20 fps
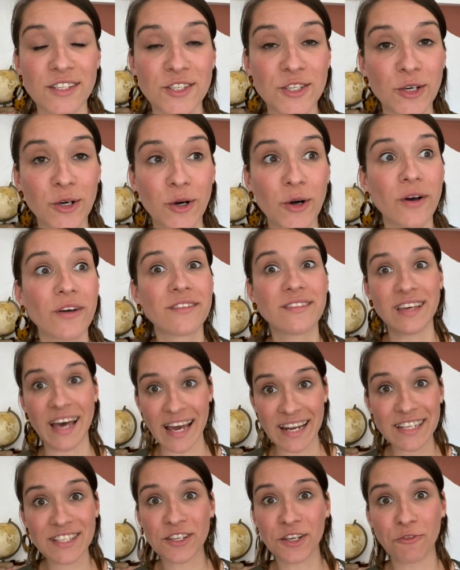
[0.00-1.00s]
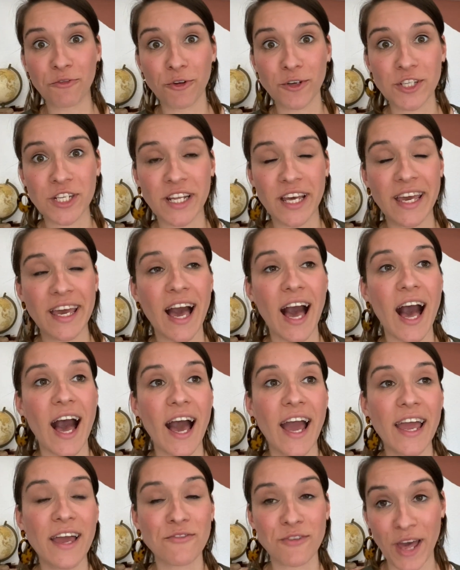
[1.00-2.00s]
So that is it for today.
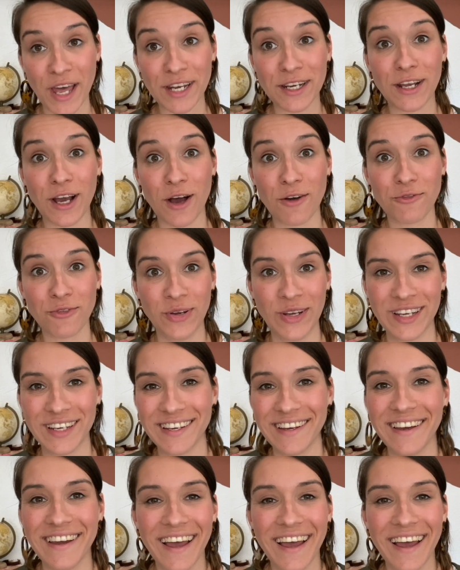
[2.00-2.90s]
I have had enough.